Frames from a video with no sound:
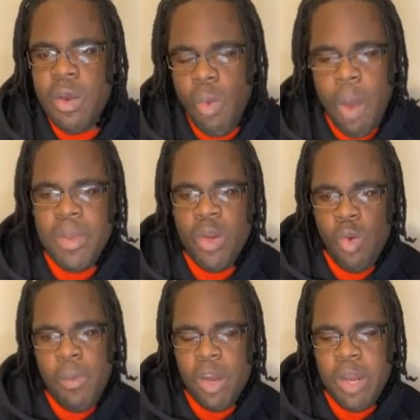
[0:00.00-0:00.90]
Women
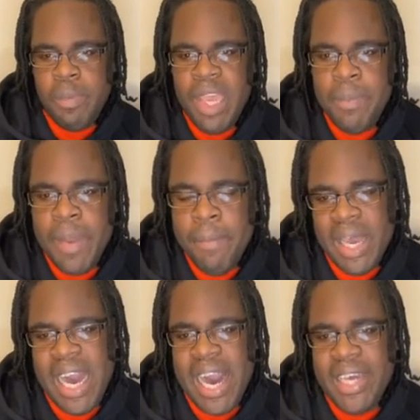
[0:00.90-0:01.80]
know about the people then
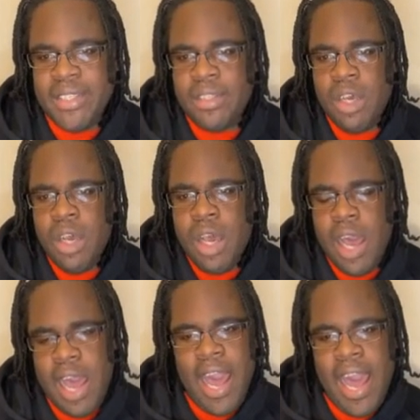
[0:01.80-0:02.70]
because
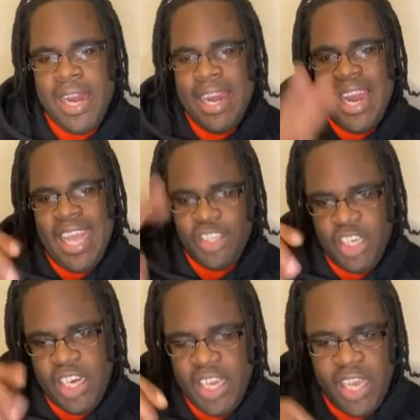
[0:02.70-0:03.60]

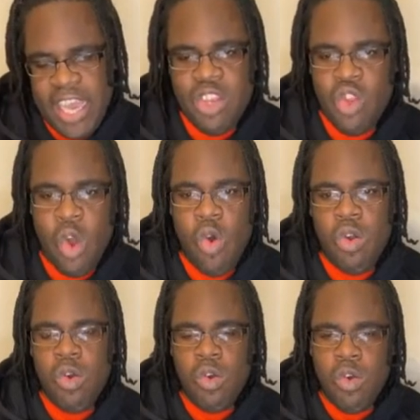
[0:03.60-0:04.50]
allegedly it
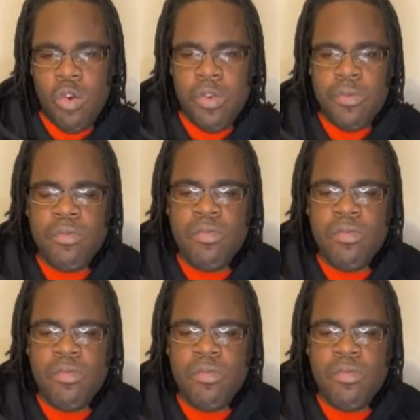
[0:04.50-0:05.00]
don't look good.